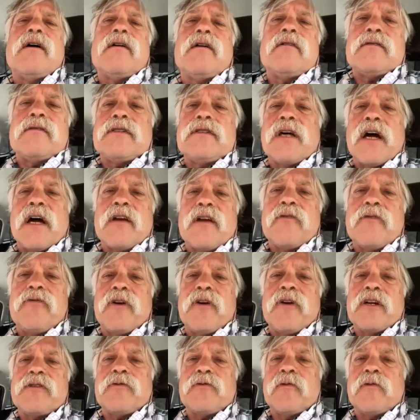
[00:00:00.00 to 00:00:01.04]
side
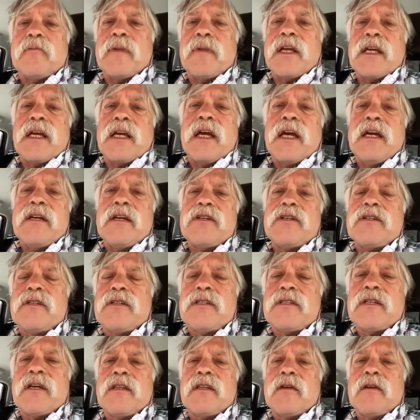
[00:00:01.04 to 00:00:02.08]
effects from
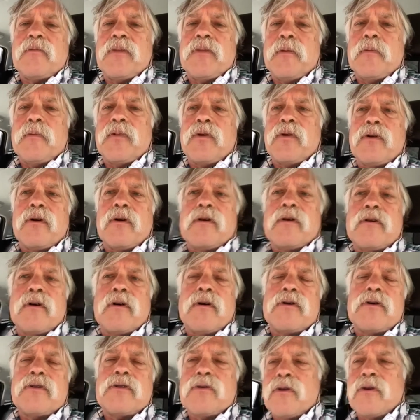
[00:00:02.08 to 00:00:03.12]
medications, I think people
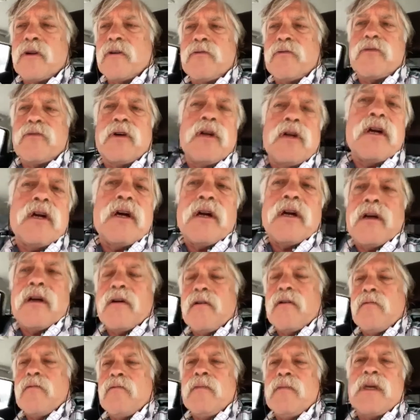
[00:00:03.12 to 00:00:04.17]
are sort of
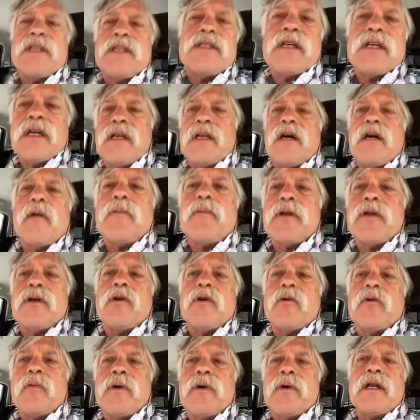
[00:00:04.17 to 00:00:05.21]
mixing it up a
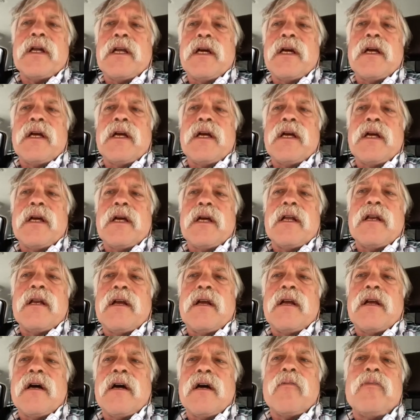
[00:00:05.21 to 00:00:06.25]
little bit. And
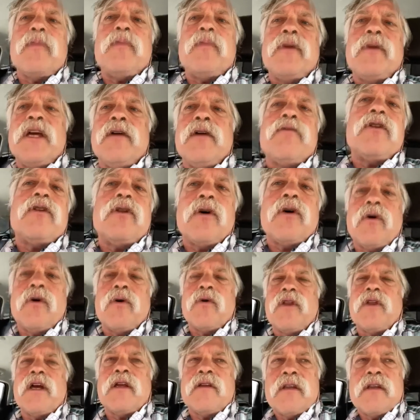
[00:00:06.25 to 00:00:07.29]
even though
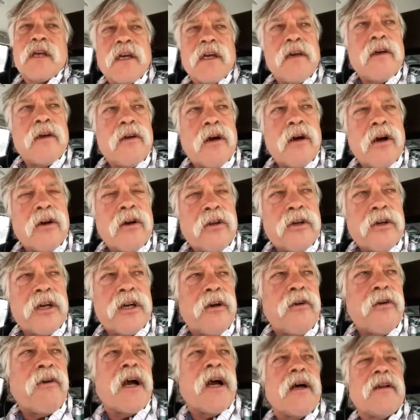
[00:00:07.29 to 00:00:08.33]
they are looking
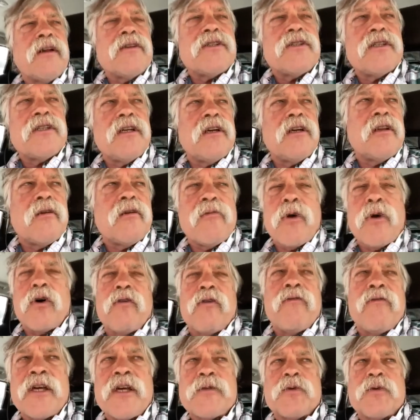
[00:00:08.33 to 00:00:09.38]
around and seeing that the
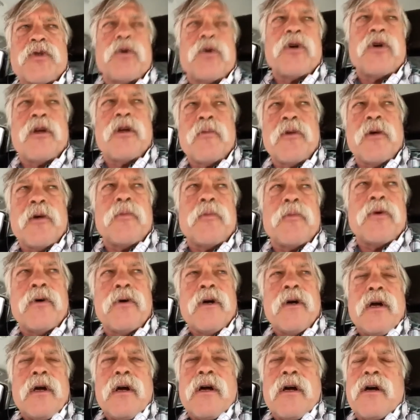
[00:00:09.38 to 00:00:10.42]
vast majority of people
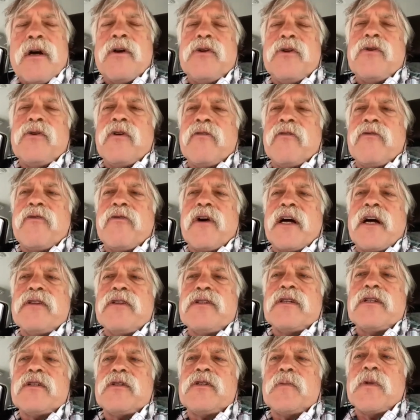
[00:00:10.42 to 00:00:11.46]
are doing fine
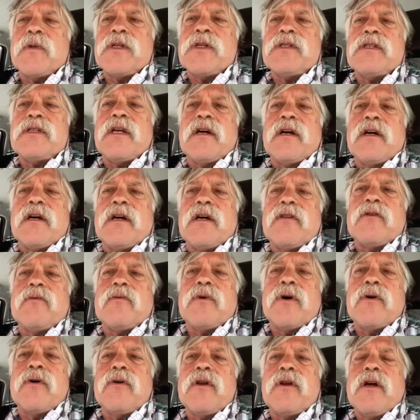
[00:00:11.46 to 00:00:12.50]
6 months down the
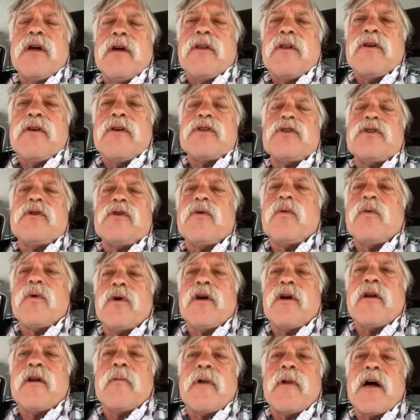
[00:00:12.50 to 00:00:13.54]
road, they're still
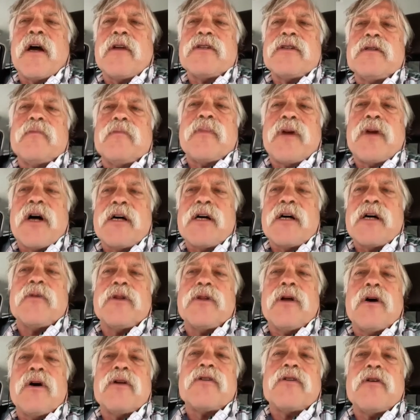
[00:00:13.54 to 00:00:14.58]
worried about some possible
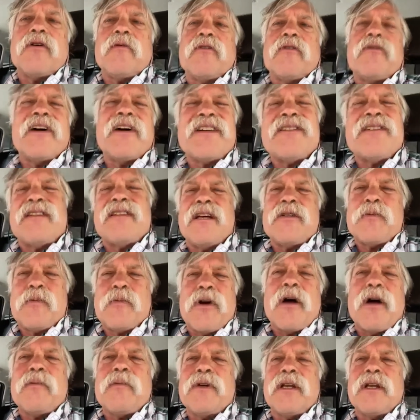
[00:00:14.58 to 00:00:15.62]
long-term effects. And that's
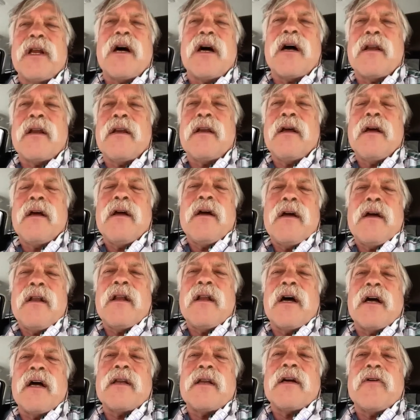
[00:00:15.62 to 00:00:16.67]
probably not
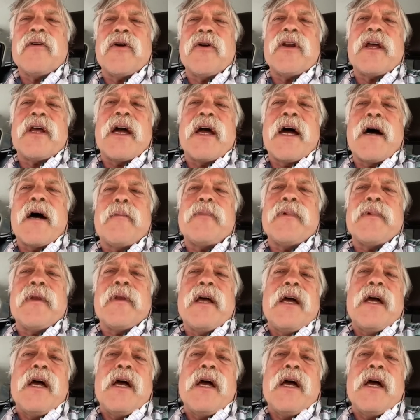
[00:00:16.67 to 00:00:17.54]
going to happen.